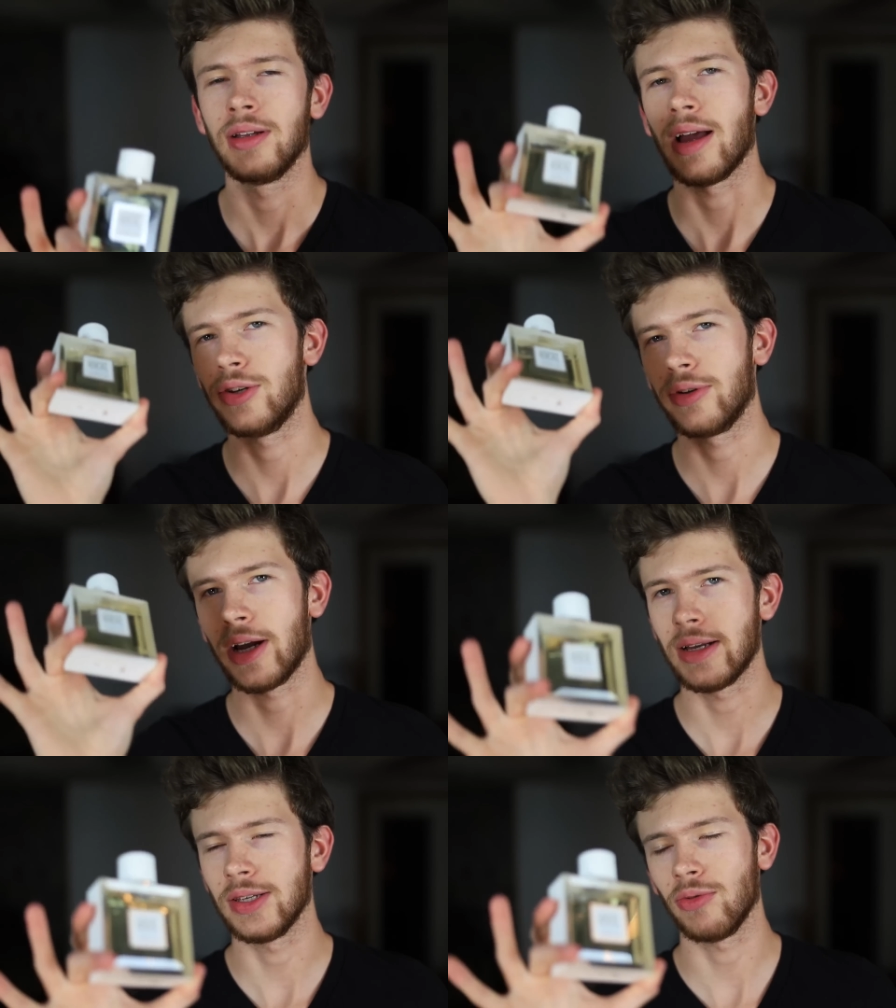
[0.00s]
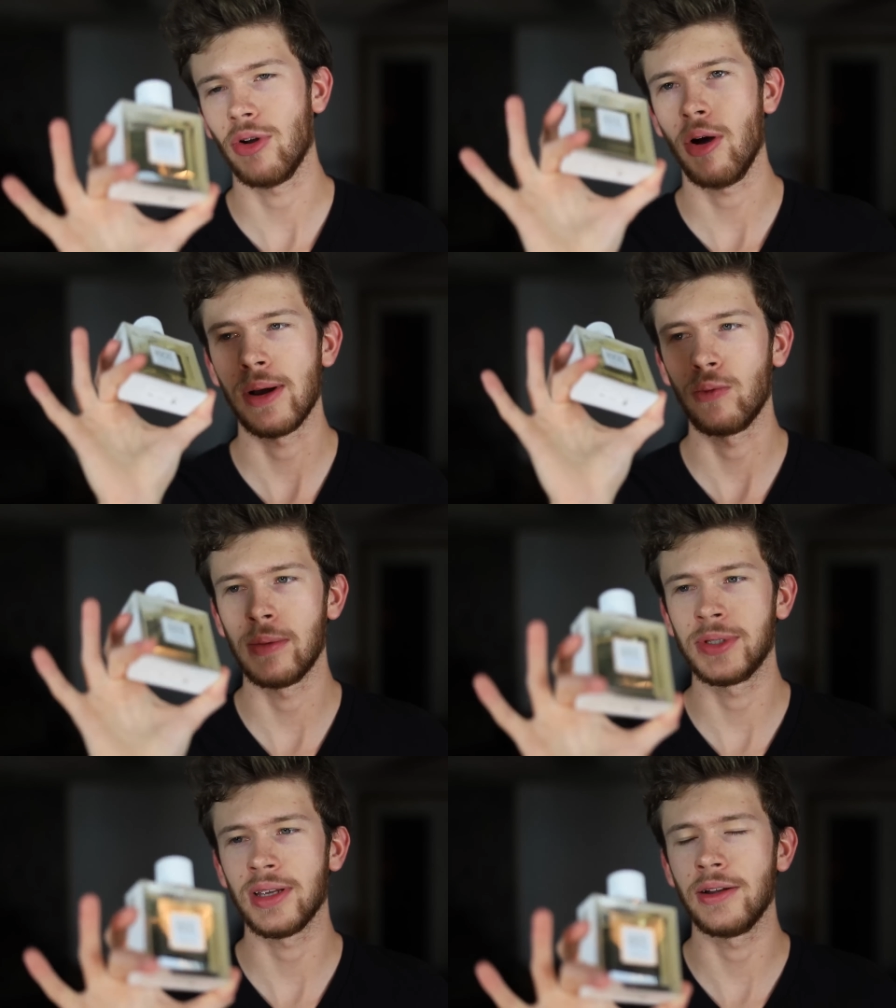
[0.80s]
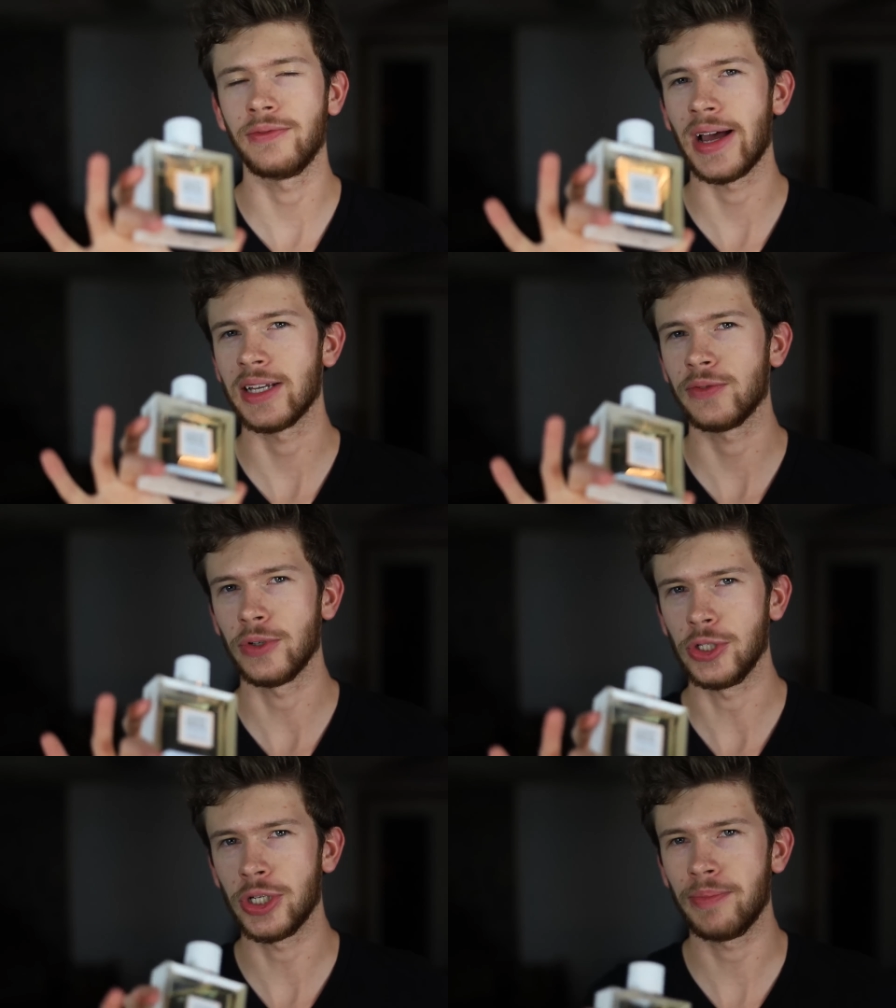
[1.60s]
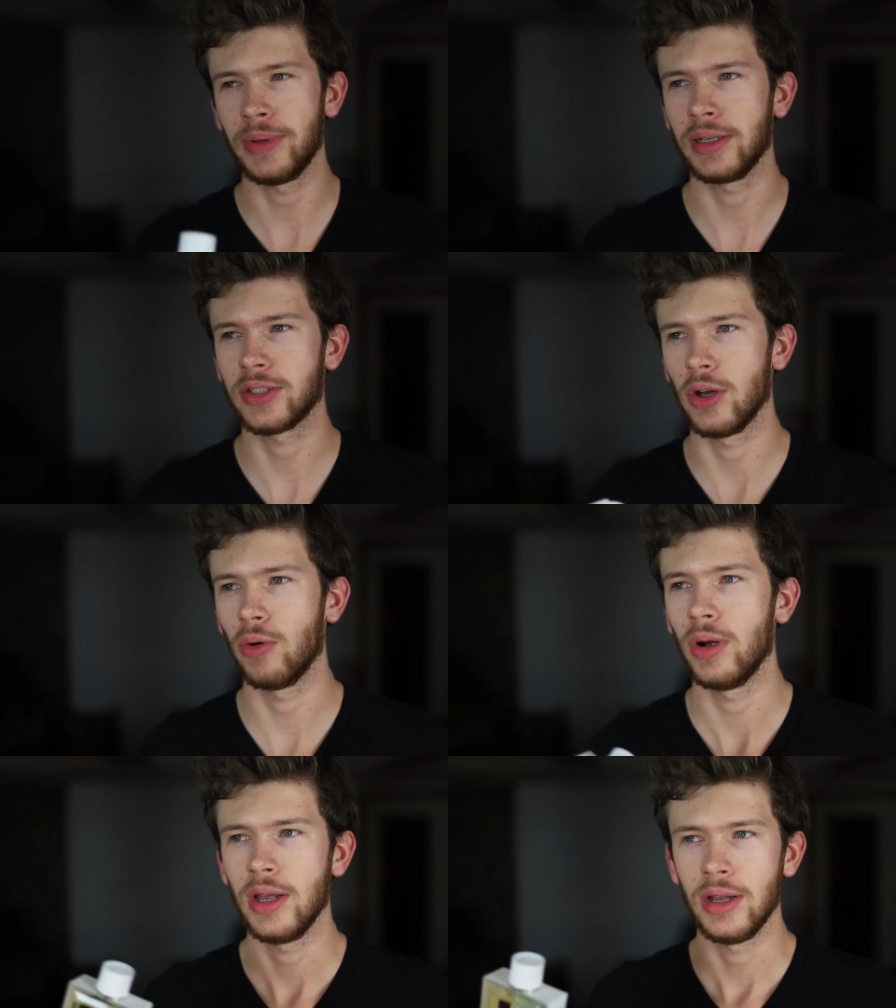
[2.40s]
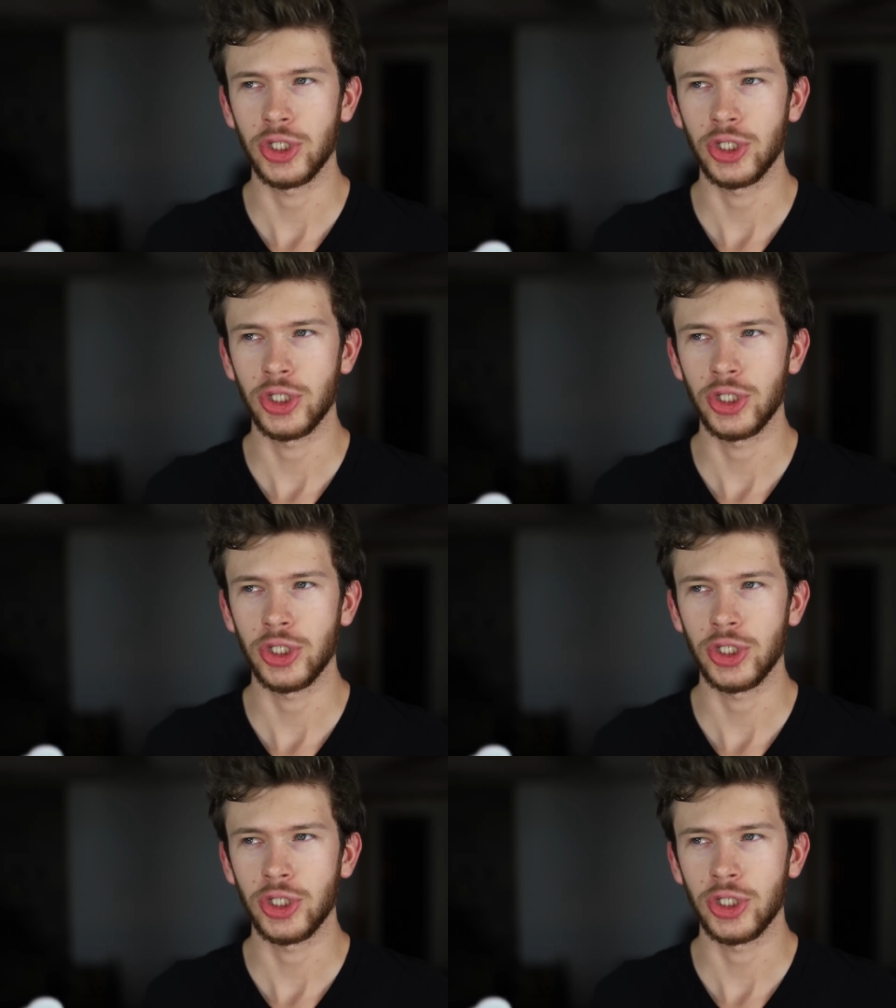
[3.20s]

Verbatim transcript: I do carry this one on my website, fast free shipping, so